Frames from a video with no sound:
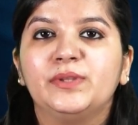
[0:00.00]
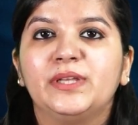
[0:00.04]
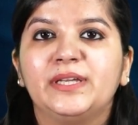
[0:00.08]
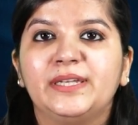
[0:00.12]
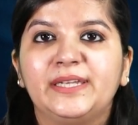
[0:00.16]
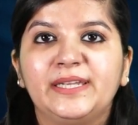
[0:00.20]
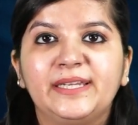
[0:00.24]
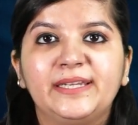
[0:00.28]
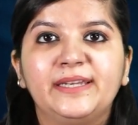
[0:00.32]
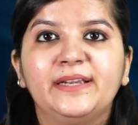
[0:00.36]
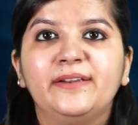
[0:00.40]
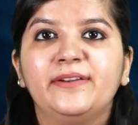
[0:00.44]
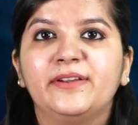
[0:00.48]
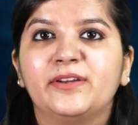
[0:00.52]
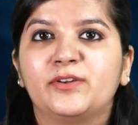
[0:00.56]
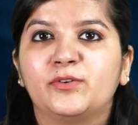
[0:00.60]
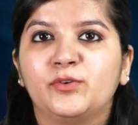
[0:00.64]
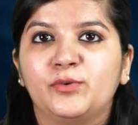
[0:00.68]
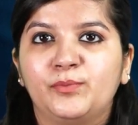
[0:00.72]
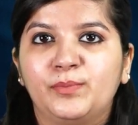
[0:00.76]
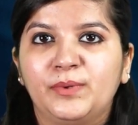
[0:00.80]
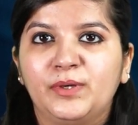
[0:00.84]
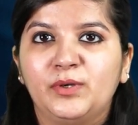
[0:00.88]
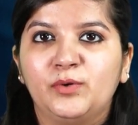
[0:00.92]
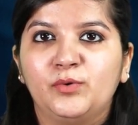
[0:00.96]
the detailed
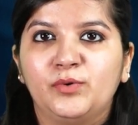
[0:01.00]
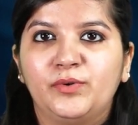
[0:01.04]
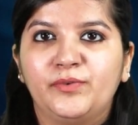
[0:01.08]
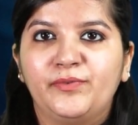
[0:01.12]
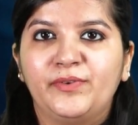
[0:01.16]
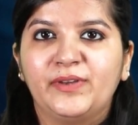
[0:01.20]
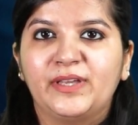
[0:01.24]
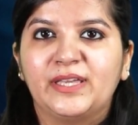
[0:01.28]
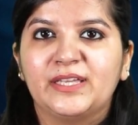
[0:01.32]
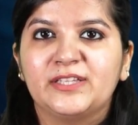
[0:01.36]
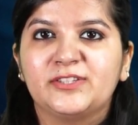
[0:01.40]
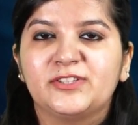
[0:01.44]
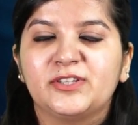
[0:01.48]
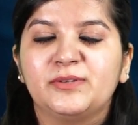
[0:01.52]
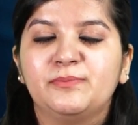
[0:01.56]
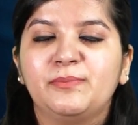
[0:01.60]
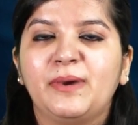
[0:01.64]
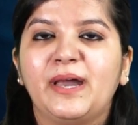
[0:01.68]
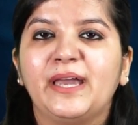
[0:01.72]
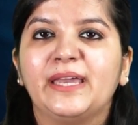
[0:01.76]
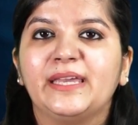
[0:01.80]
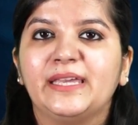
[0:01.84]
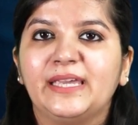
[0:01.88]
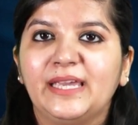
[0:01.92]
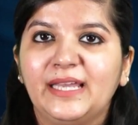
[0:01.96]
recruitment notification
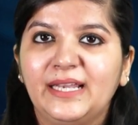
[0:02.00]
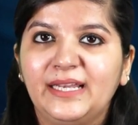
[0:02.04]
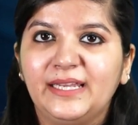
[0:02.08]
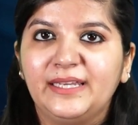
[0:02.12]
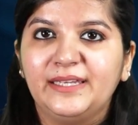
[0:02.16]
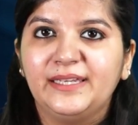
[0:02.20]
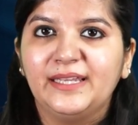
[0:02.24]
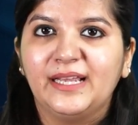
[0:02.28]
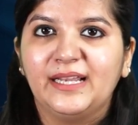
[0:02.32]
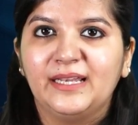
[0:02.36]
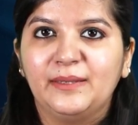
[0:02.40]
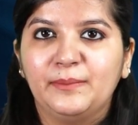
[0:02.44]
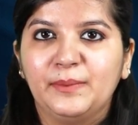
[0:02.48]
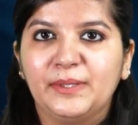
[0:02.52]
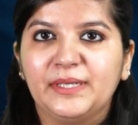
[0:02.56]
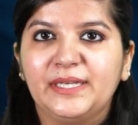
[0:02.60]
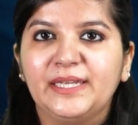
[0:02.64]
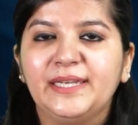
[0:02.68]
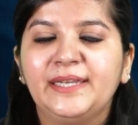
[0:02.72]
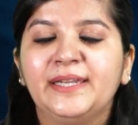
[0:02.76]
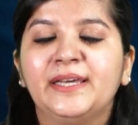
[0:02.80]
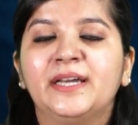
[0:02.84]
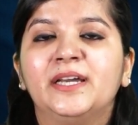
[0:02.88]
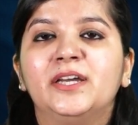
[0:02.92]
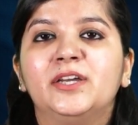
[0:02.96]
by GAIL India
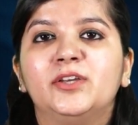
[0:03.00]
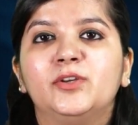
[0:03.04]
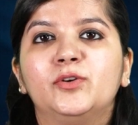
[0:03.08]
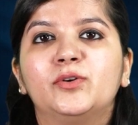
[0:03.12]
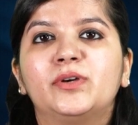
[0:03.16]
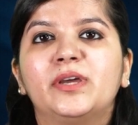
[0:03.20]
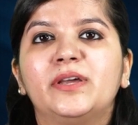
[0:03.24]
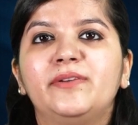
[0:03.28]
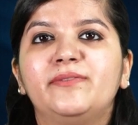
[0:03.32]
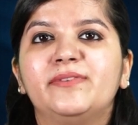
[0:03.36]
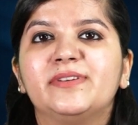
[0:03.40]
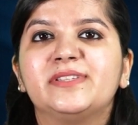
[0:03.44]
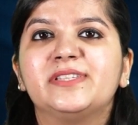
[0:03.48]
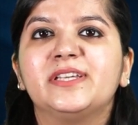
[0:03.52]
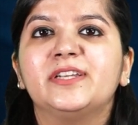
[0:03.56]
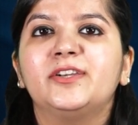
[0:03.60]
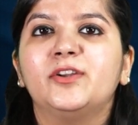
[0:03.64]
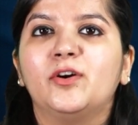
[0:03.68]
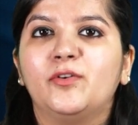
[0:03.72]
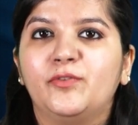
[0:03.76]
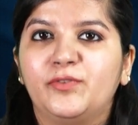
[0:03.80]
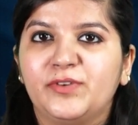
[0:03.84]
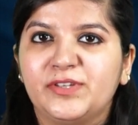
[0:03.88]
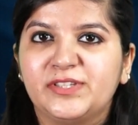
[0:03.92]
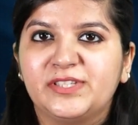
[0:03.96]
Limited, you can visit
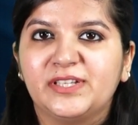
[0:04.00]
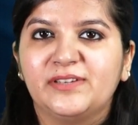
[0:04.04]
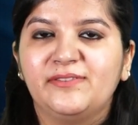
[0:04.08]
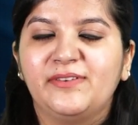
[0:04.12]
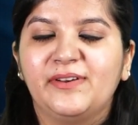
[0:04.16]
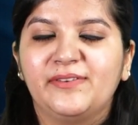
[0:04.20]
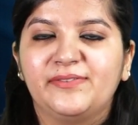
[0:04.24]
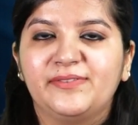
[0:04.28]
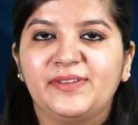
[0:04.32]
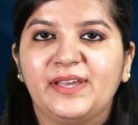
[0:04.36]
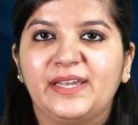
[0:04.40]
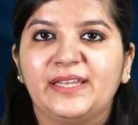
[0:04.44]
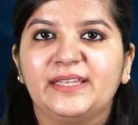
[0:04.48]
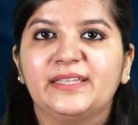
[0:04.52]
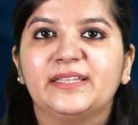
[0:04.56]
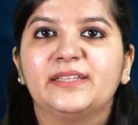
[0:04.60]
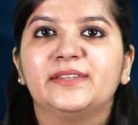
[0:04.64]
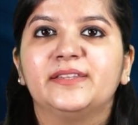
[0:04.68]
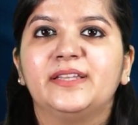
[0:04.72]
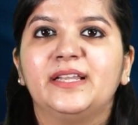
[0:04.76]
official website.